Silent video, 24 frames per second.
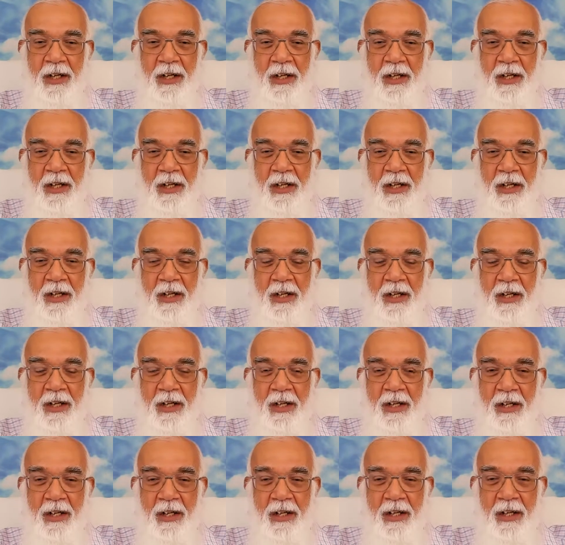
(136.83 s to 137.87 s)

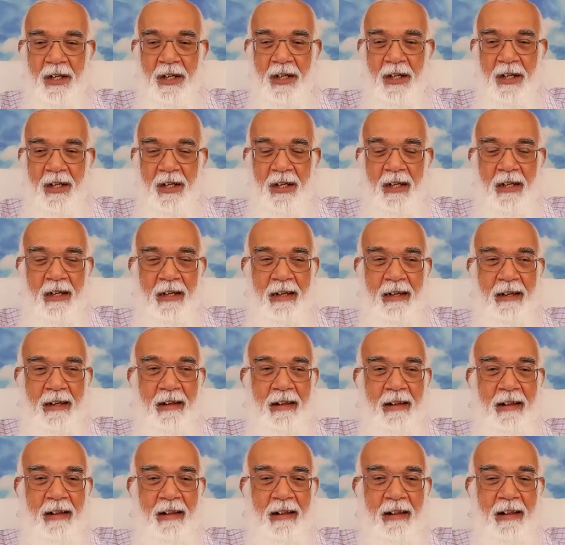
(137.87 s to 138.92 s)

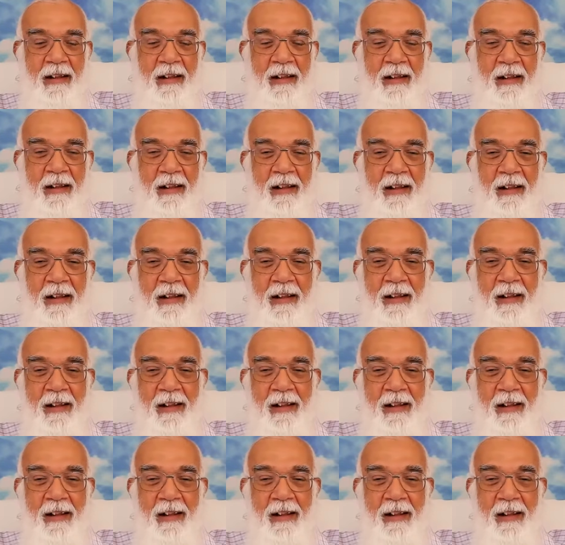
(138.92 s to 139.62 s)
[no speech]